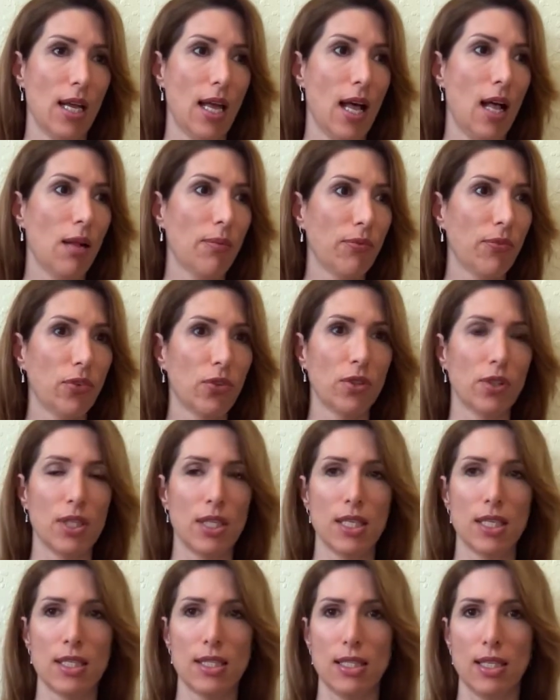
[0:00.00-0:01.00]

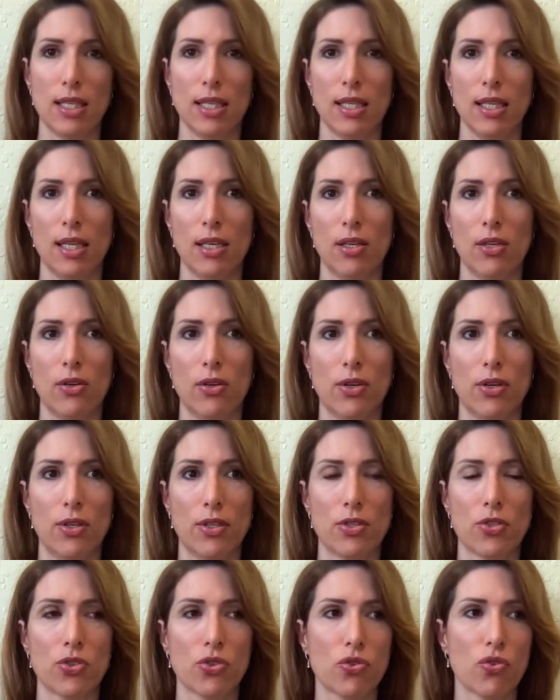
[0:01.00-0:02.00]
helpfulness and they
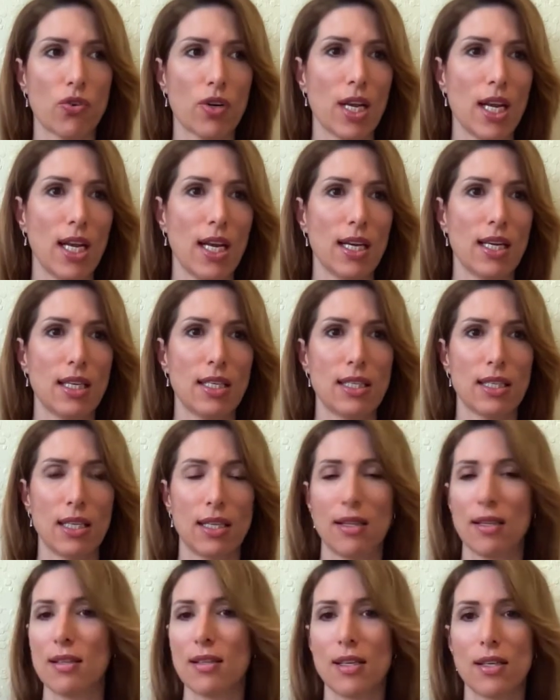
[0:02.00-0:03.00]
learn strength
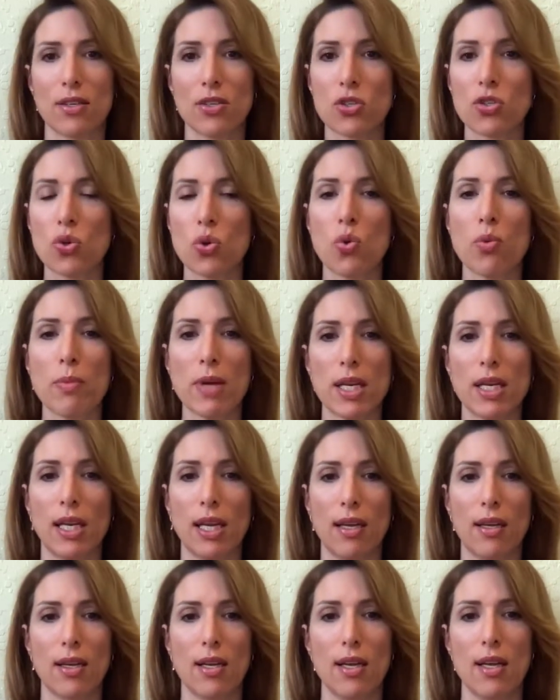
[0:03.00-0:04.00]
and there are so
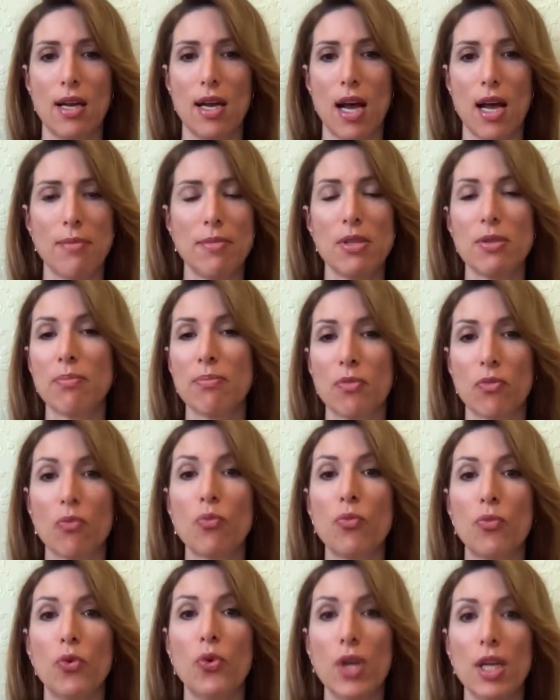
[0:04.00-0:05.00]
many i mean
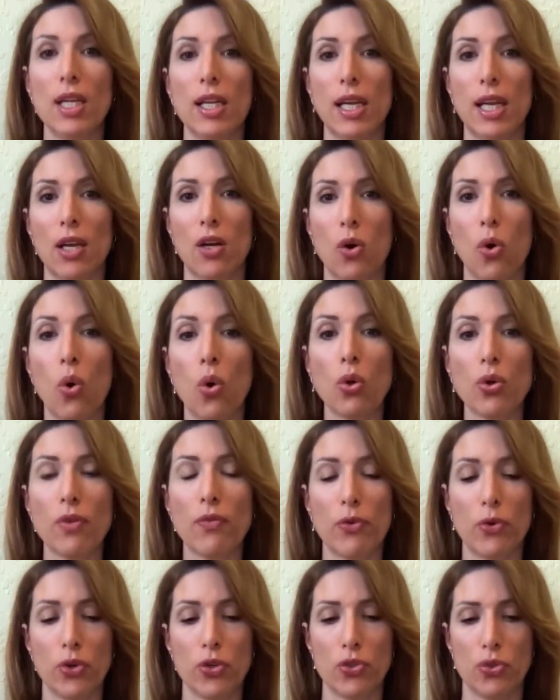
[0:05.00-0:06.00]
really all the
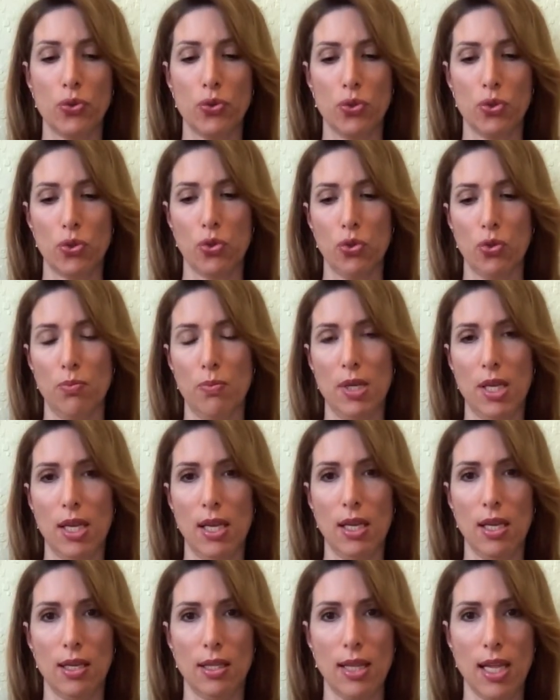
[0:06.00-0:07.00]
virtues could be
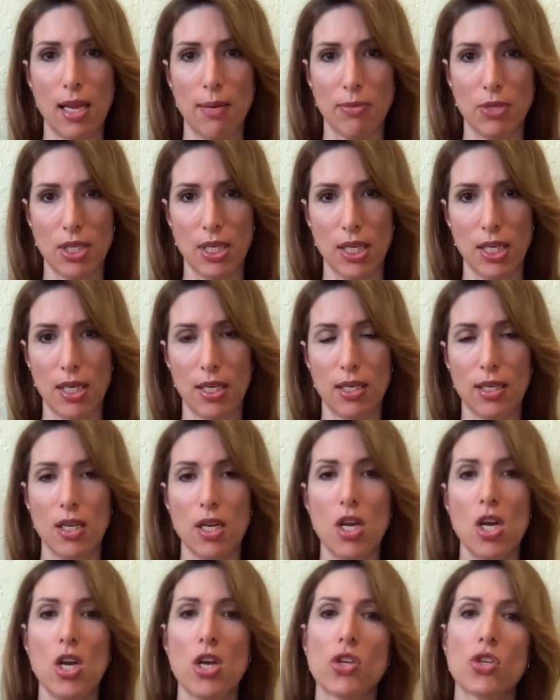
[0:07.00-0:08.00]
named here
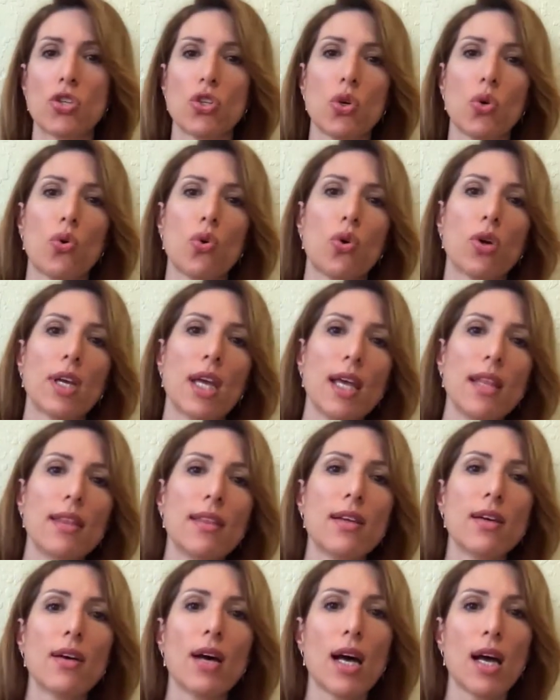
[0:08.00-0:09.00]
so can
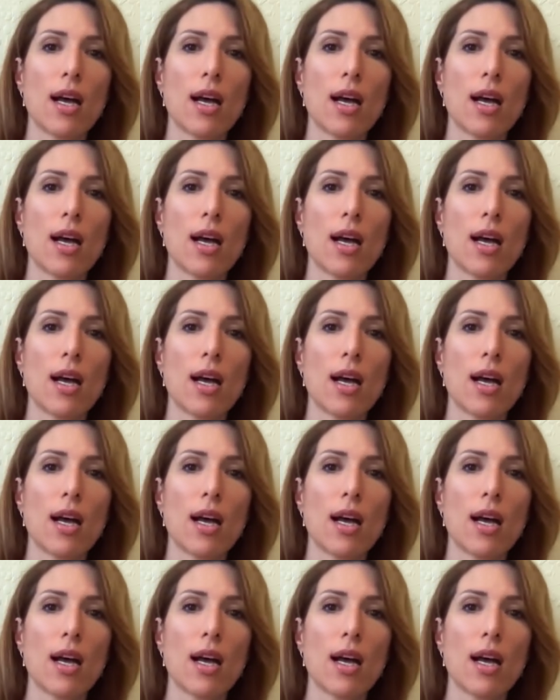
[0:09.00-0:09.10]
the